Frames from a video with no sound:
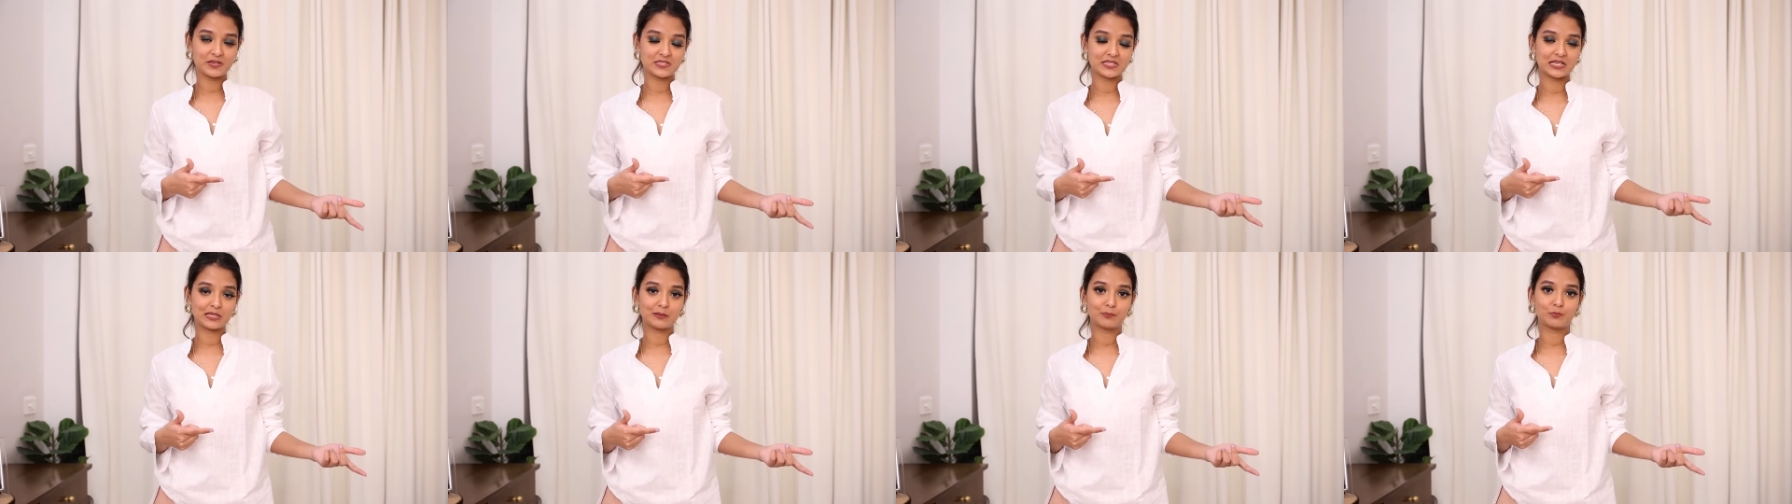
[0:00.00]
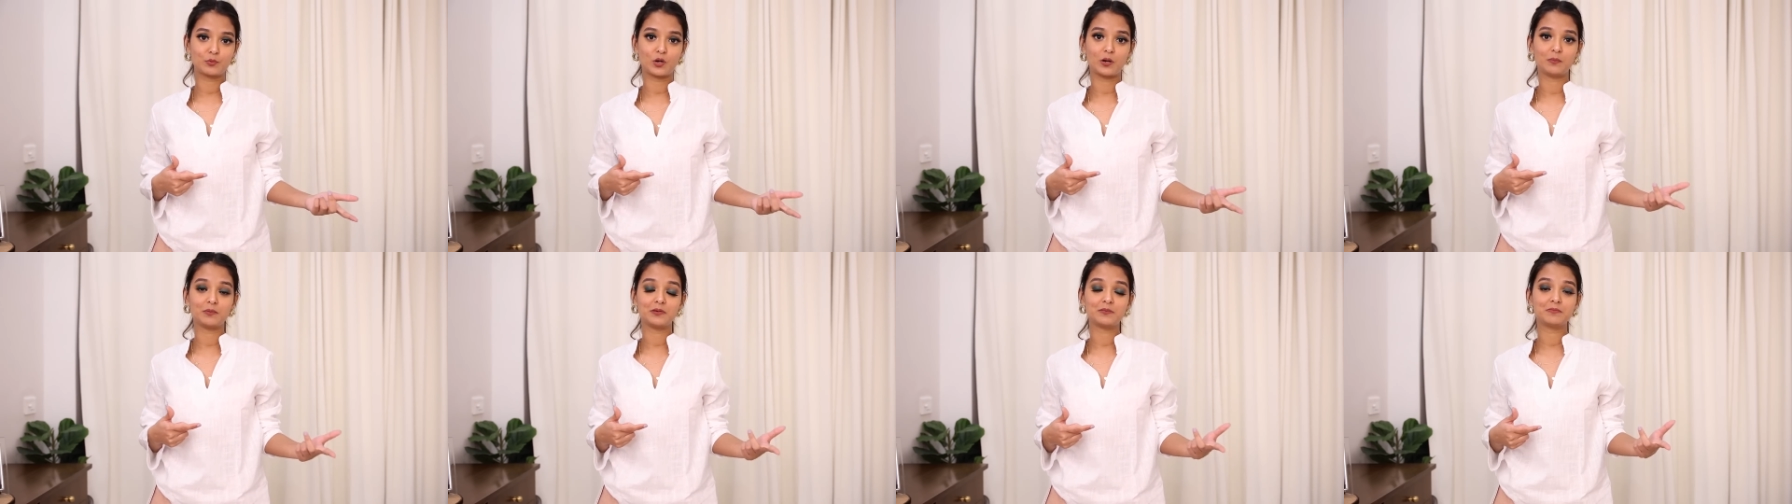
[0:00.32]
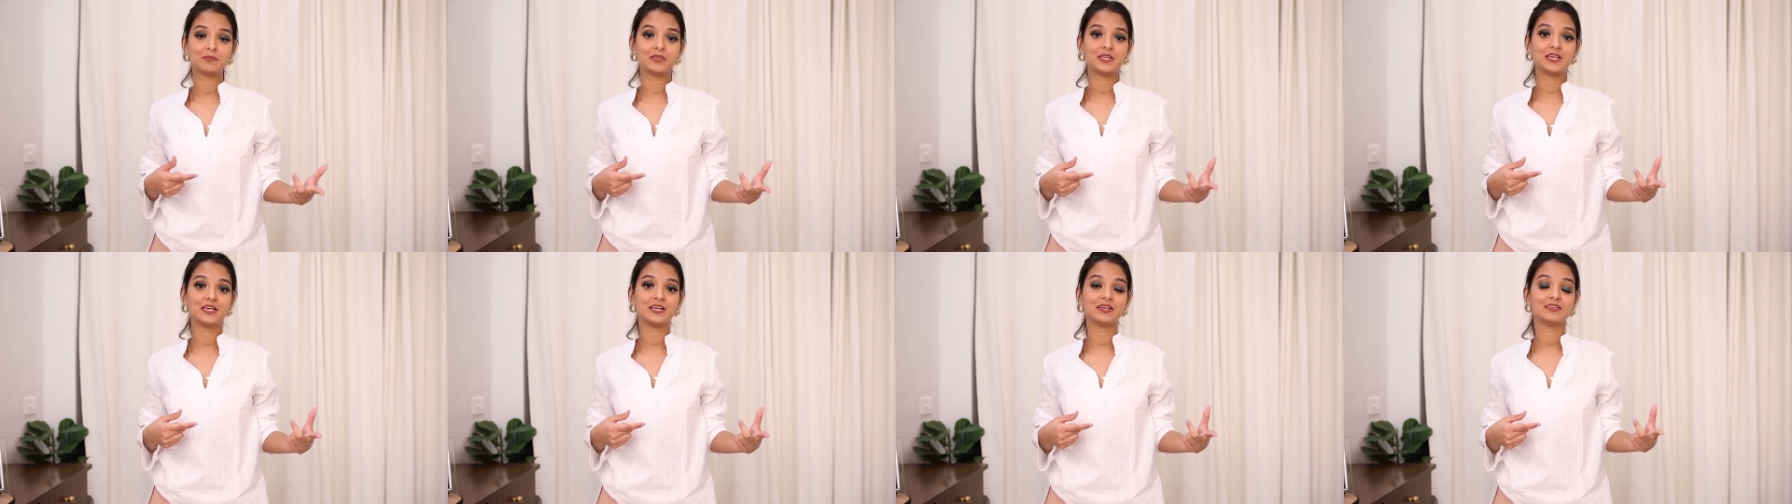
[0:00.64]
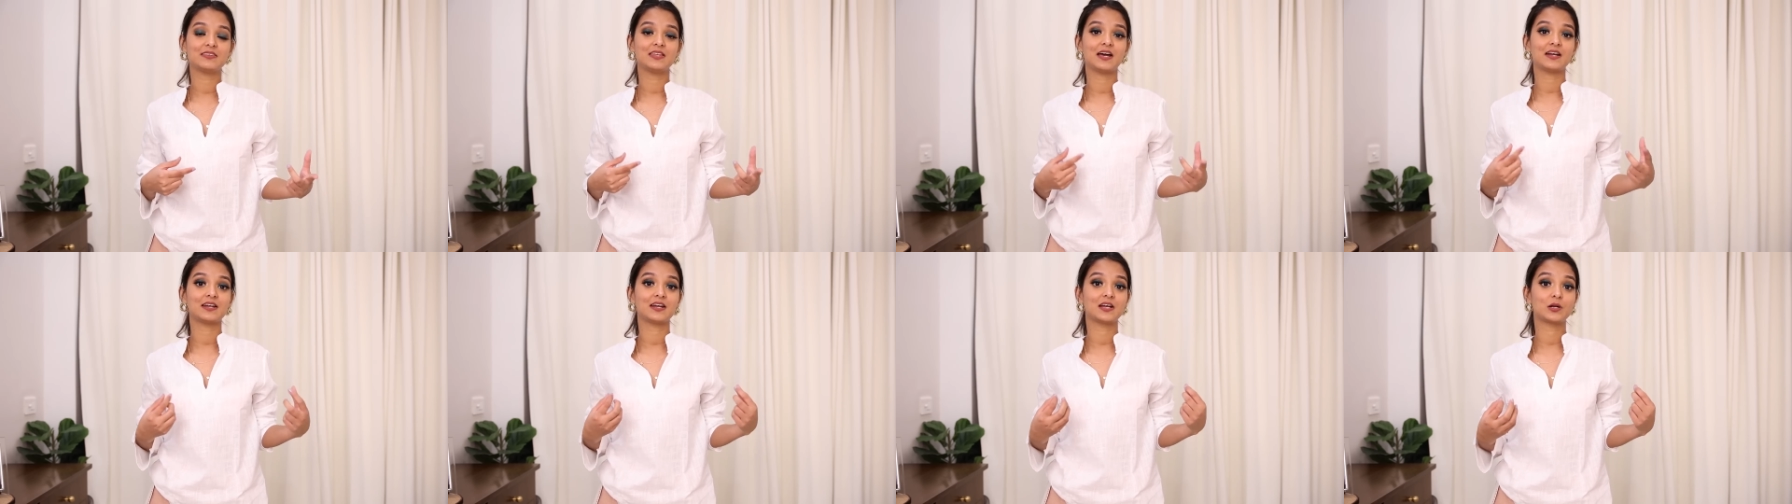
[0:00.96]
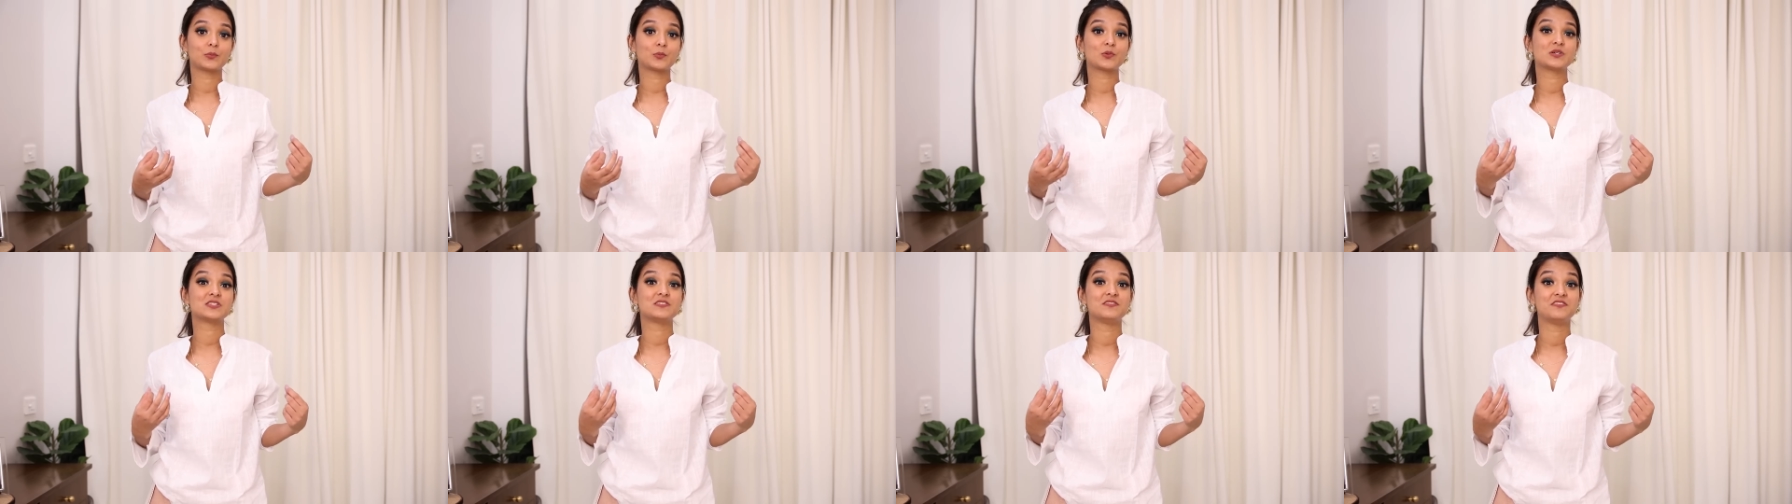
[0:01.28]
ke saath problem thi that
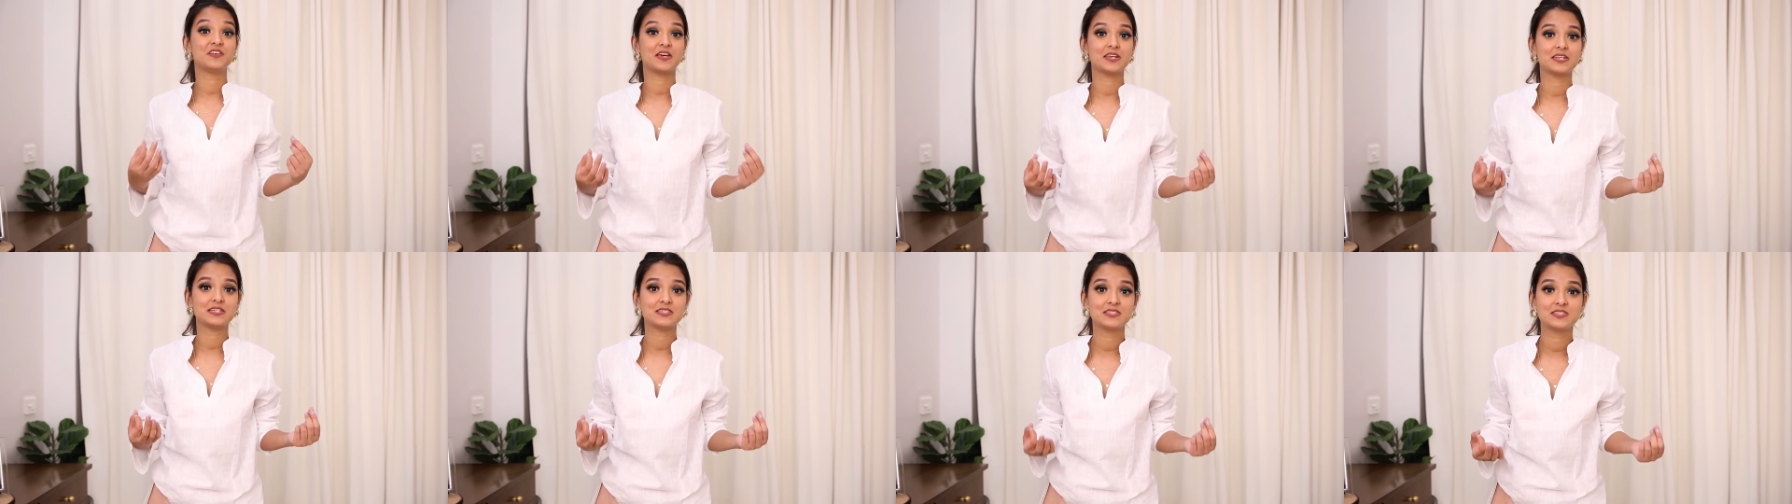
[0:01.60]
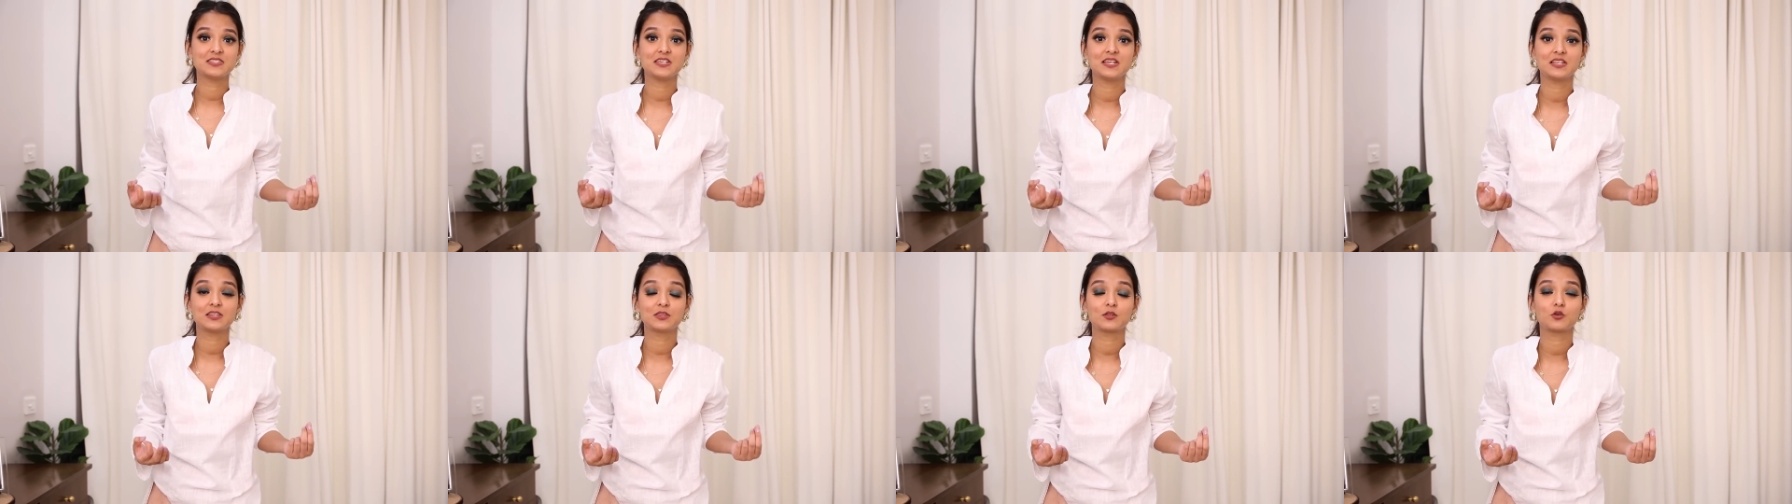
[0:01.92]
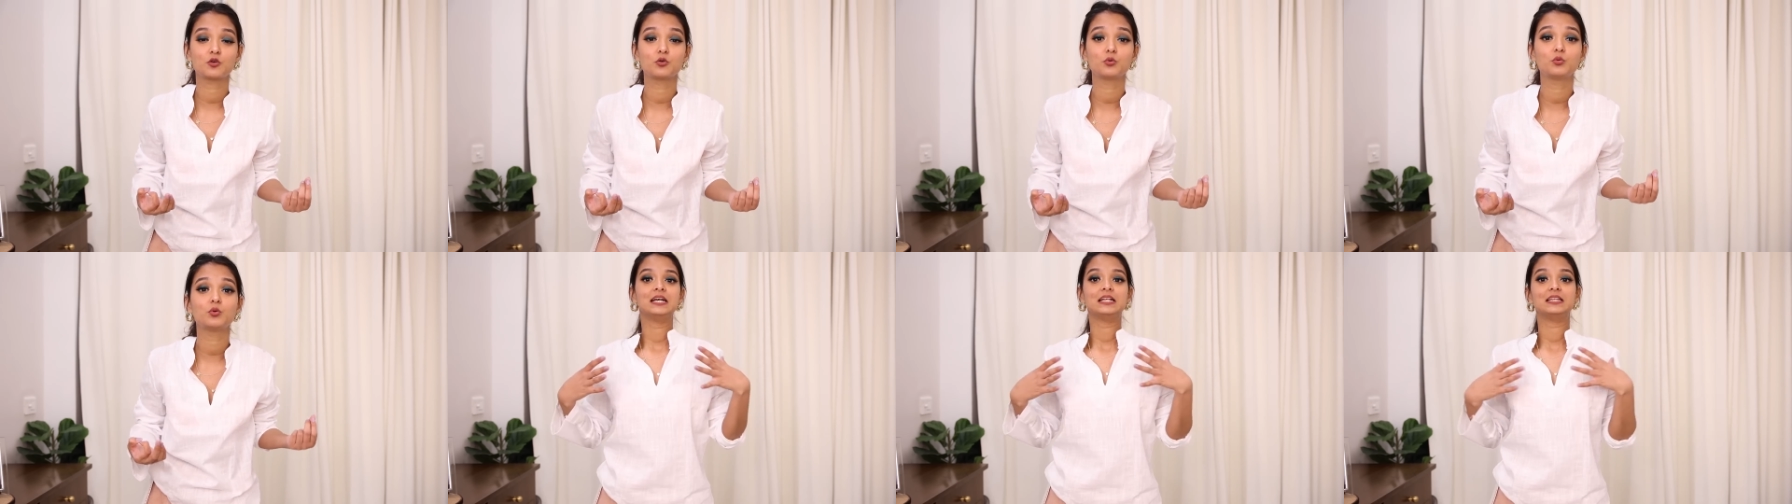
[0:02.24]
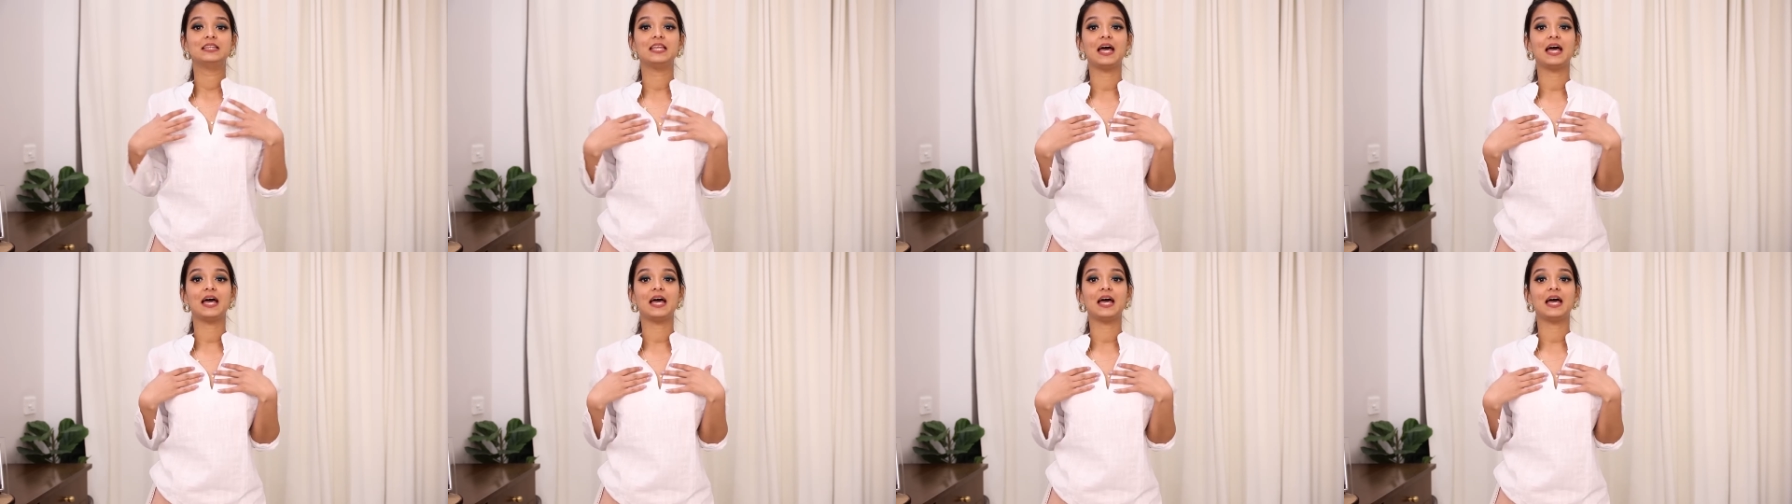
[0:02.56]
it was very see-through.